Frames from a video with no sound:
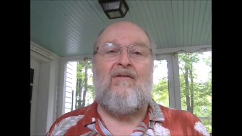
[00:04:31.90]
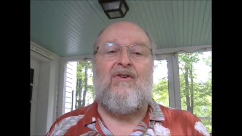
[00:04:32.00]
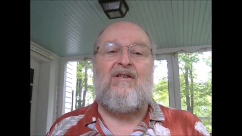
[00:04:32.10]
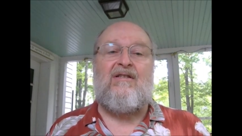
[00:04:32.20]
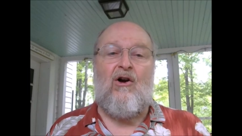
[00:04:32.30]

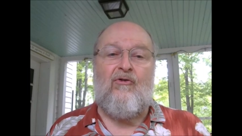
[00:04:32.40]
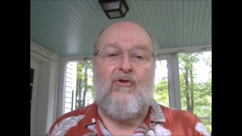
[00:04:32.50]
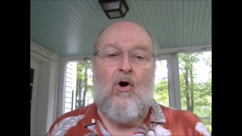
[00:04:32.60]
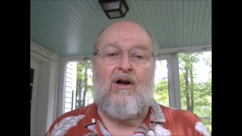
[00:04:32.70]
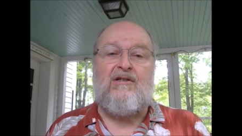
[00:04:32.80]
This
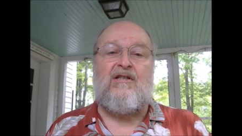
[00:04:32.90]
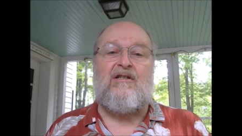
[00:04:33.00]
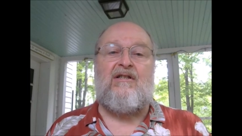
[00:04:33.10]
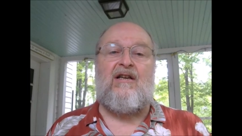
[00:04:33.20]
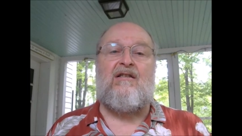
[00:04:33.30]

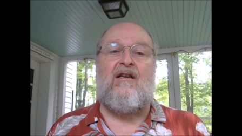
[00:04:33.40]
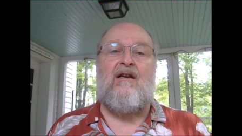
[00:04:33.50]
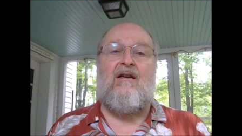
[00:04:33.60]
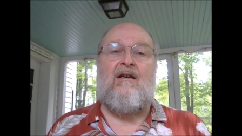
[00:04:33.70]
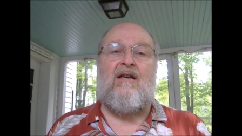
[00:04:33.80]
self-consciousness
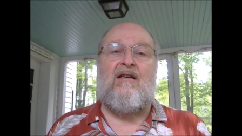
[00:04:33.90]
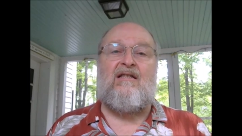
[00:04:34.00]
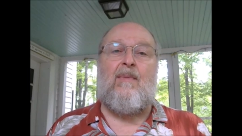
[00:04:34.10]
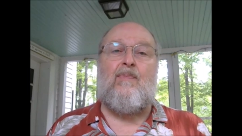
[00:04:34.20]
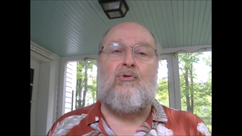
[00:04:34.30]

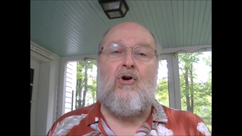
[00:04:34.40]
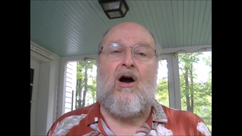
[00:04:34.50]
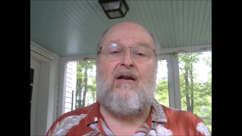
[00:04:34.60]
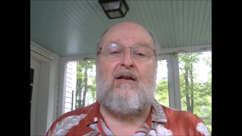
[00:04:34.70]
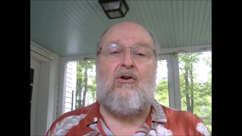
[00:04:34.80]
is the
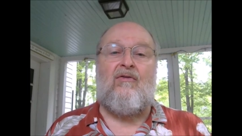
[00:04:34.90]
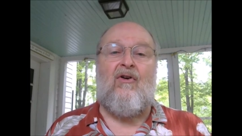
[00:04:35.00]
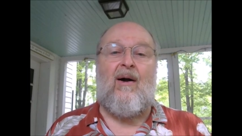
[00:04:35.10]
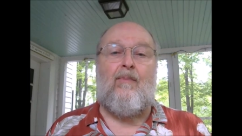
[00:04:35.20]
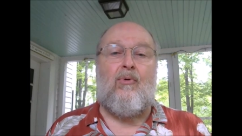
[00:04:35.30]
product of
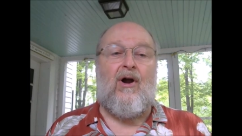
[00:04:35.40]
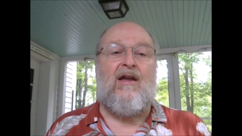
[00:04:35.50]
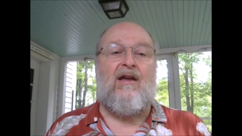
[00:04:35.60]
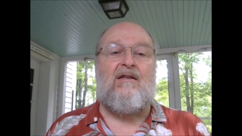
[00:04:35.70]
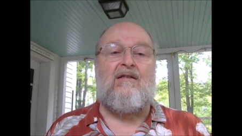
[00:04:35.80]
our
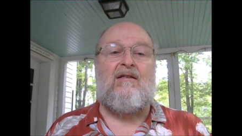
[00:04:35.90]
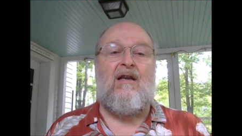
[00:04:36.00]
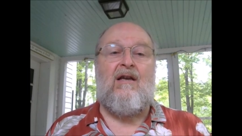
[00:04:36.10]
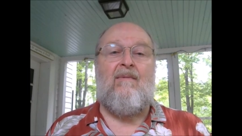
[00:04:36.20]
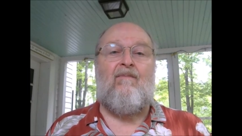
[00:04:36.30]
brains
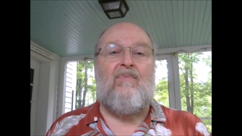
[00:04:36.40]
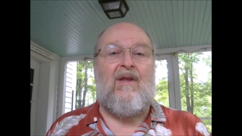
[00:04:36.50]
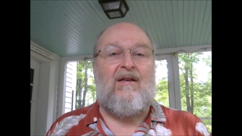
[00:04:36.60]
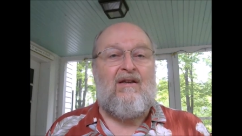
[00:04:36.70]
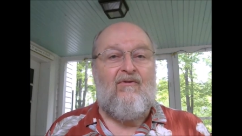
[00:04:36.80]

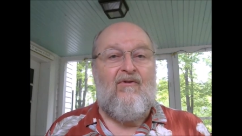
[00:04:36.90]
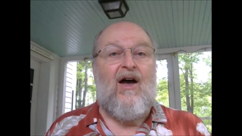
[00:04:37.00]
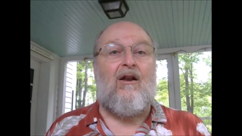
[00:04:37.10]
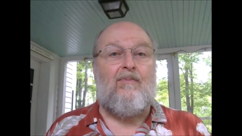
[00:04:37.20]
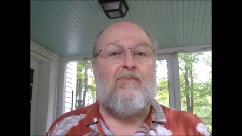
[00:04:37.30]
and
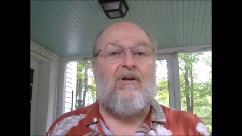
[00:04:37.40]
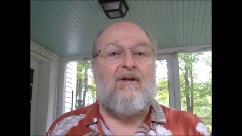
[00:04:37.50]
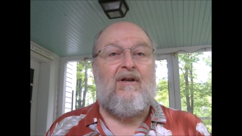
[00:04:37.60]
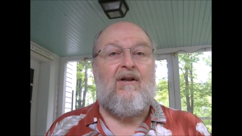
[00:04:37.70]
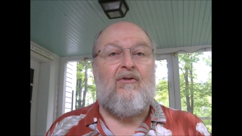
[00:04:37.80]
developed
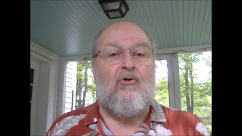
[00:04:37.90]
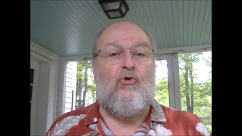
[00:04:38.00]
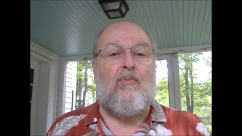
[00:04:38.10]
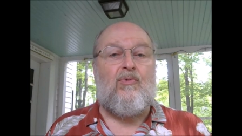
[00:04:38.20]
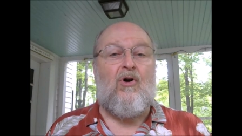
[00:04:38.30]

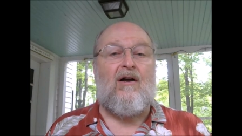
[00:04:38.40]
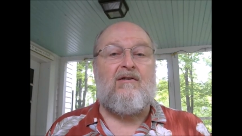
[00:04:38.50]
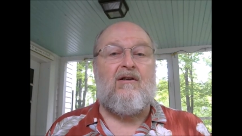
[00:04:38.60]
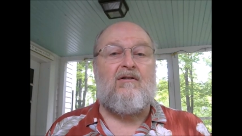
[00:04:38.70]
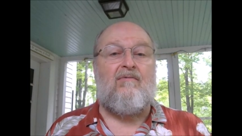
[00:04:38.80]
through the
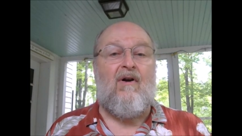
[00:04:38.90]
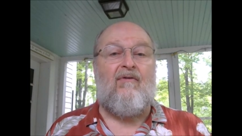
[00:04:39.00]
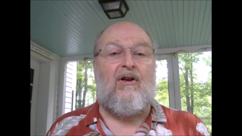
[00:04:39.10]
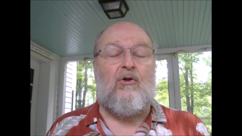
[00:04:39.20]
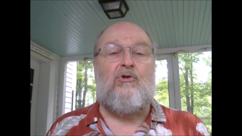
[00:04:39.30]
process of
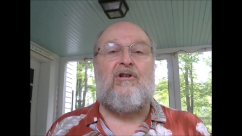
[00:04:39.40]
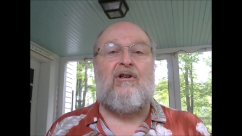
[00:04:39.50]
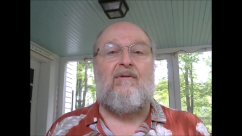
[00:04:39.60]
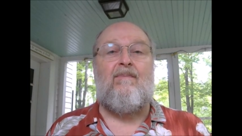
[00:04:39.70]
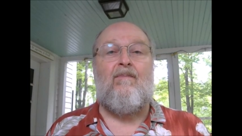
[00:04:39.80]

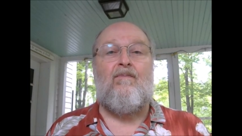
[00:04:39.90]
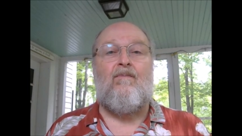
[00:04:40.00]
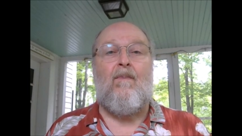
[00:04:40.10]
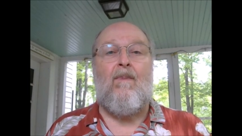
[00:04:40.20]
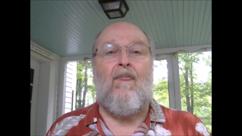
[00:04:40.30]
evolution.
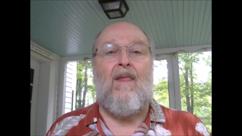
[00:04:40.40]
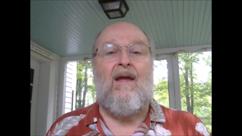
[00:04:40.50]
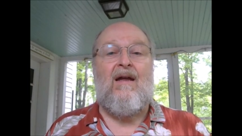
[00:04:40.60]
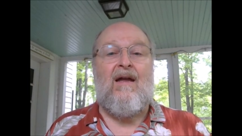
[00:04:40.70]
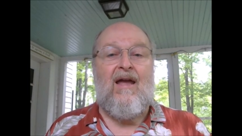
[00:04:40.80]

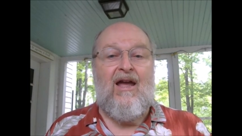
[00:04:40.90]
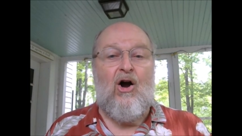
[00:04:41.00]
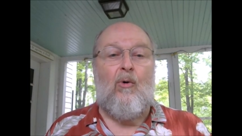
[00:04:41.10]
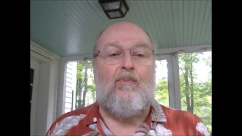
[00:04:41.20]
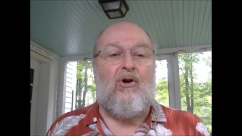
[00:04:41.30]
It
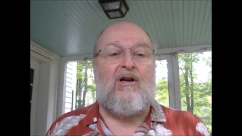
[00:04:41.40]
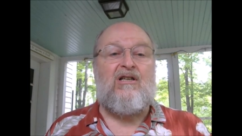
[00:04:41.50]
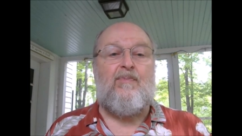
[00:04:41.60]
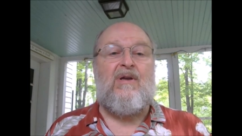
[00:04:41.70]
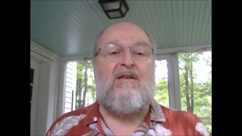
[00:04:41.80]
helped our
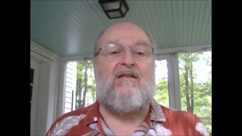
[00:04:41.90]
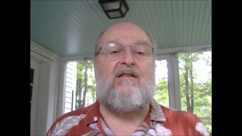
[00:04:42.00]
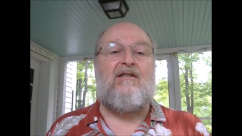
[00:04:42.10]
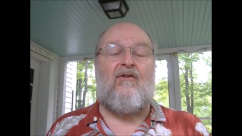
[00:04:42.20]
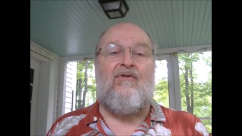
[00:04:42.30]

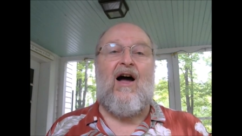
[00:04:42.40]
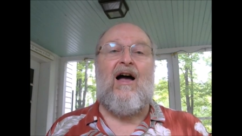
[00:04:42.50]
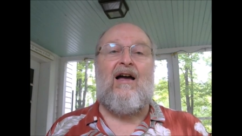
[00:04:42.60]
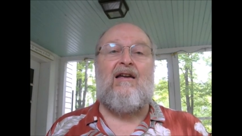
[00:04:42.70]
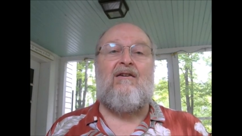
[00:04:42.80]
species
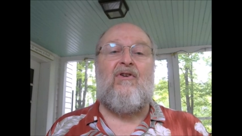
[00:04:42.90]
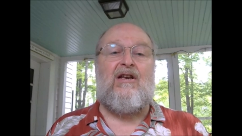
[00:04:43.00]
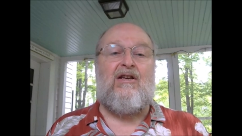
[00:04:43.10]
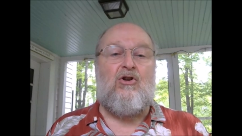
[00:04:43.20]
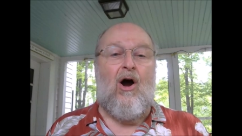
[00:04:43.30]
survive
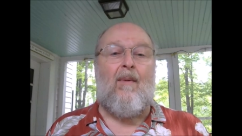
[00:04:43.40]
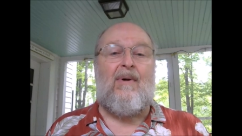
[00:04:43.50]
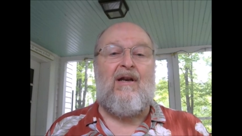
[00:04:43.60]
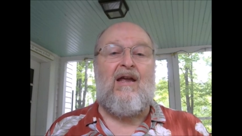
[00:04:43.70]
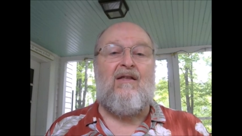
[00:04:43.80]
and
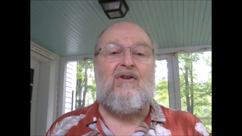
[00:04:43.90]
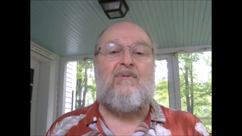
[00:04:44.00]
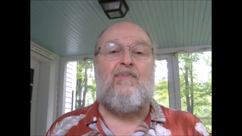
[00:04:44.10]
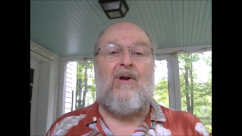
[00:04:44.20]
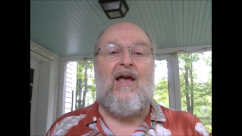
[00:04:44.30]
dominate
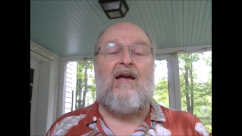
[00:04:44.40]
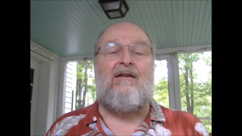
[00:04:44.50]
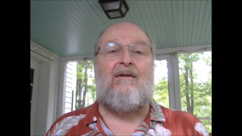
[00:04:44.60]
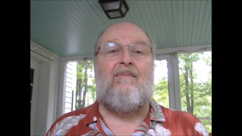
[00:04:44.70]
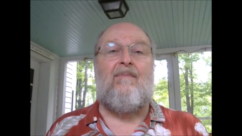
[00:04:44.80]
this
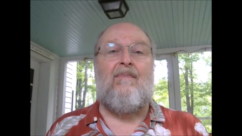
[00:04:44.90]
planet